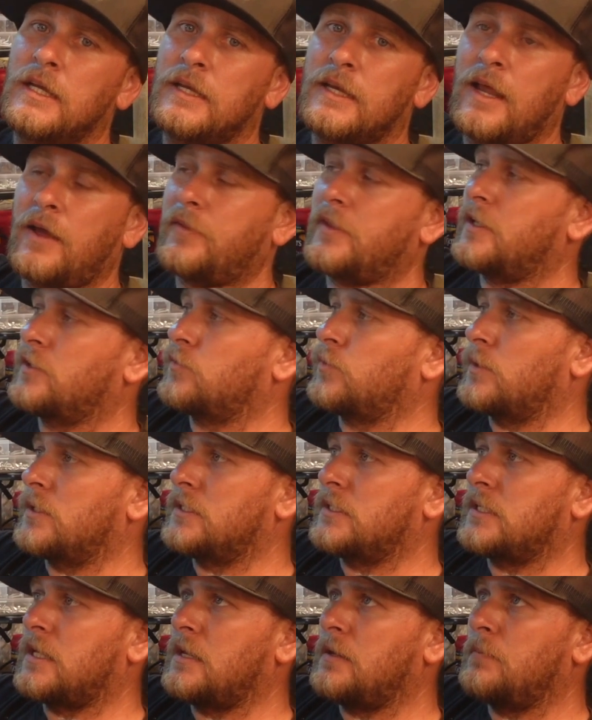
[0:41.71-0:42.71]
Now, this
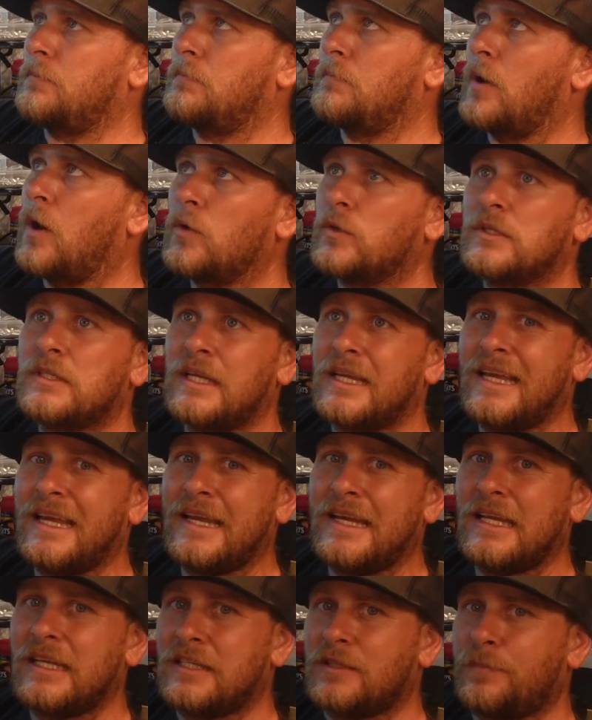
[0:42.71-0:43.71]
was the most
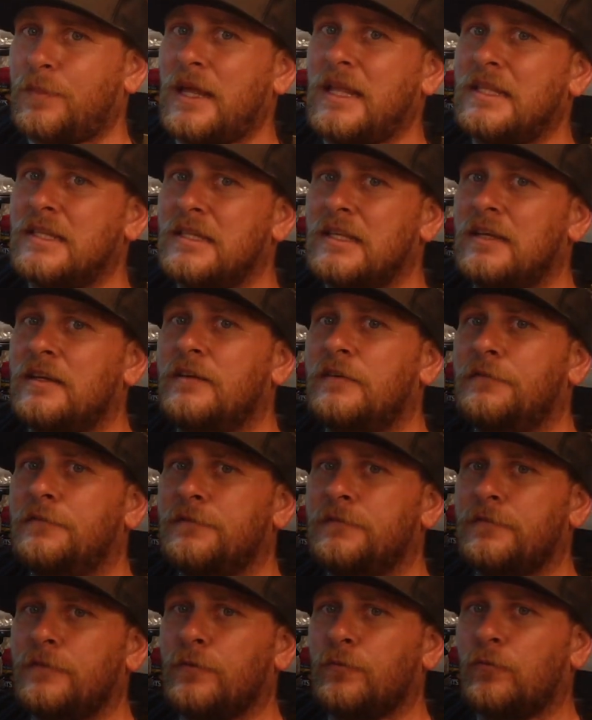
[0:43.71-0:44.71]

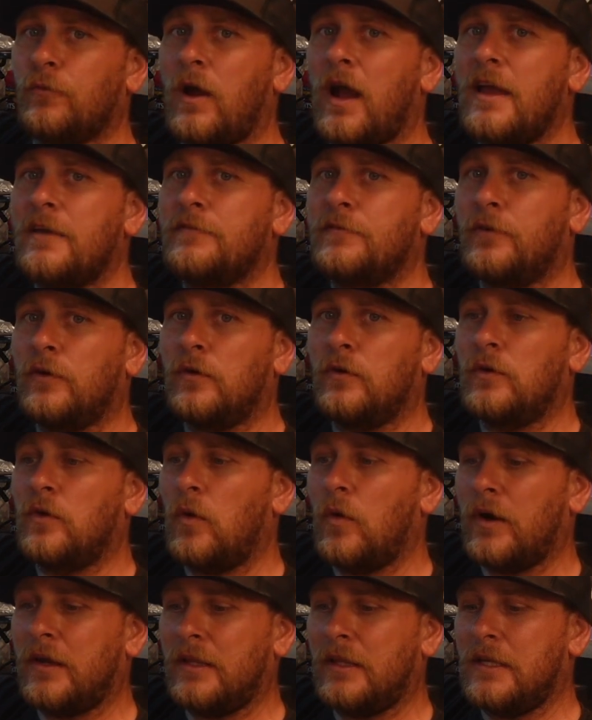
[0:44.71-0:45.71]
inexpensive rifle,
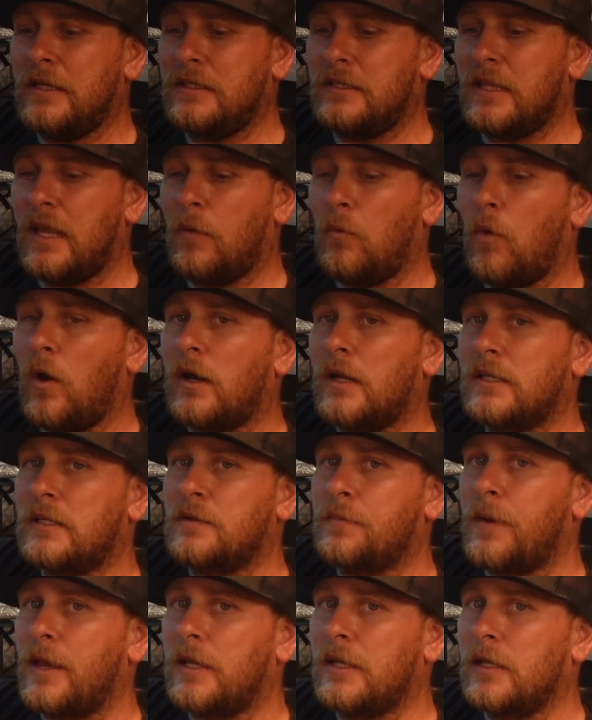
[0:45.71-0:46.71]
or at least they wanted
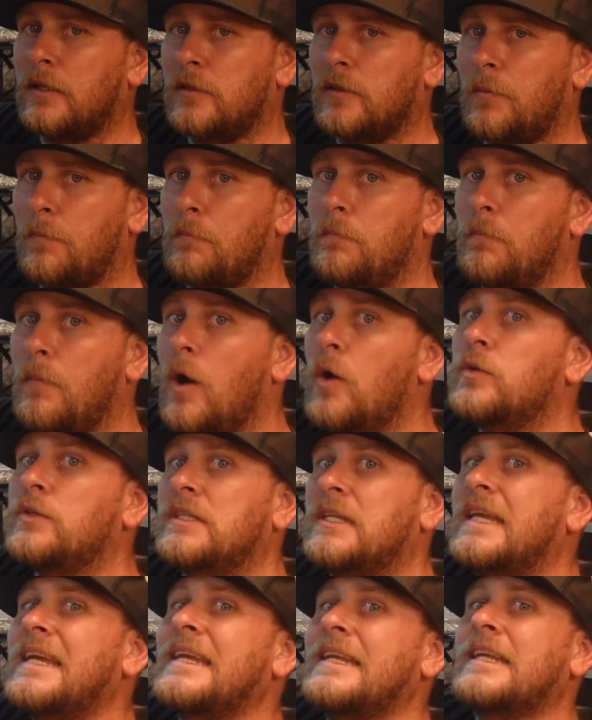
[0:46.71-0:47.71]
to make it the
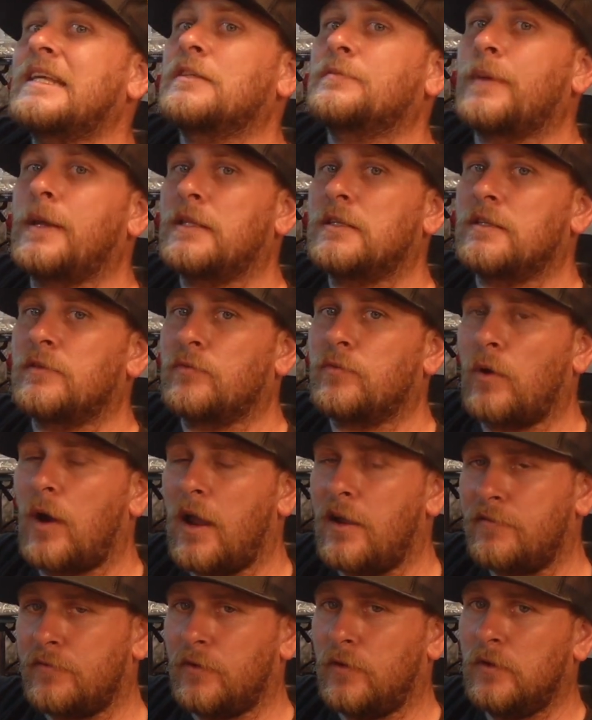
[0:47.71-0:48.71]
most inexpensive
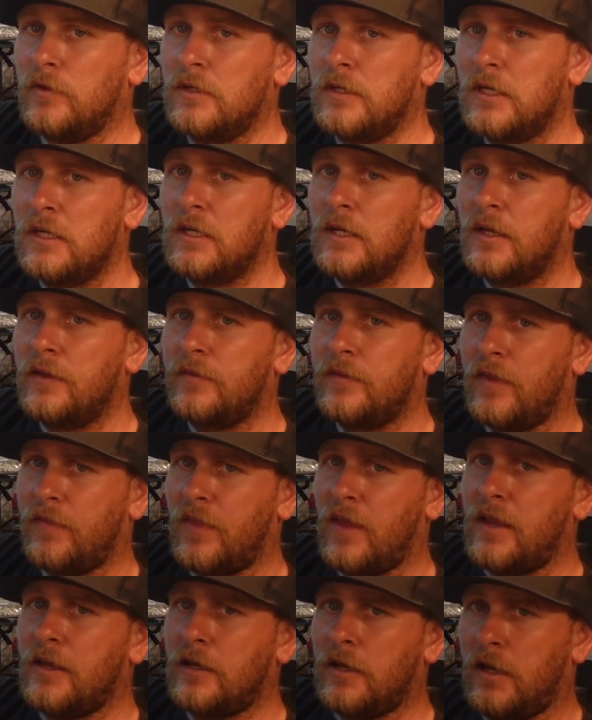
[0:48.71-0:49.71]
rifle that
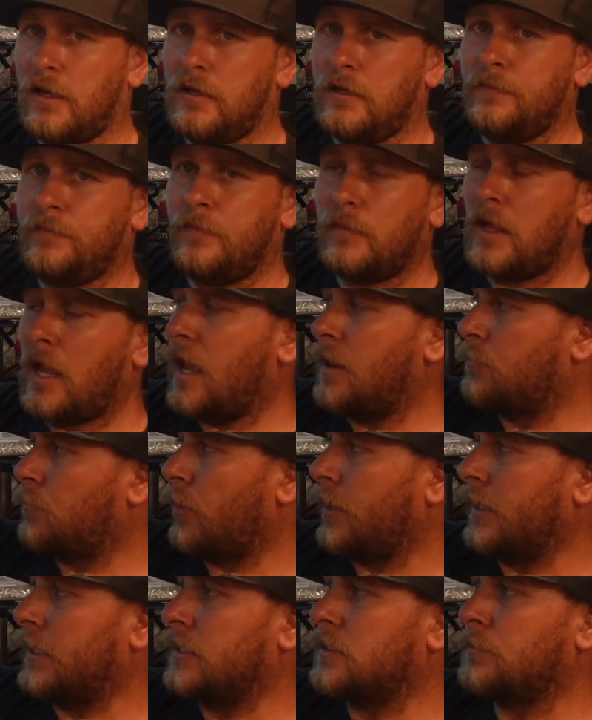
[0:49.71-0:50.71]
they could and
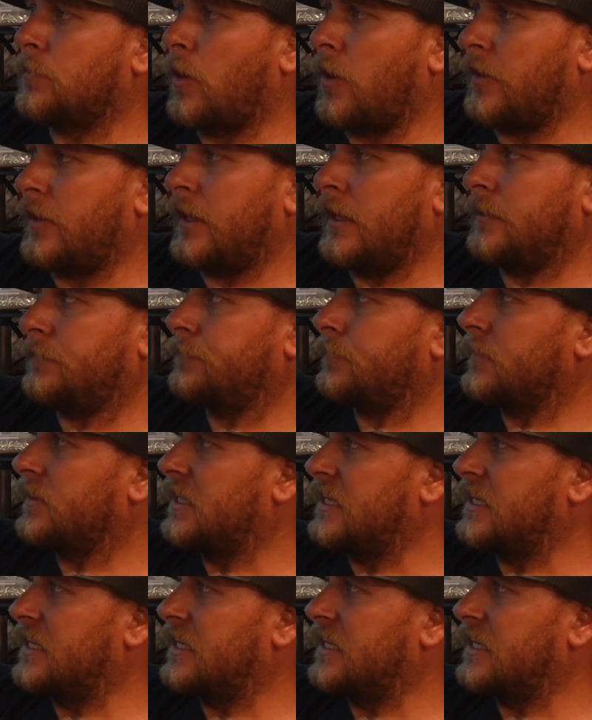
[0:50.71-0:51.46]
bring it to market.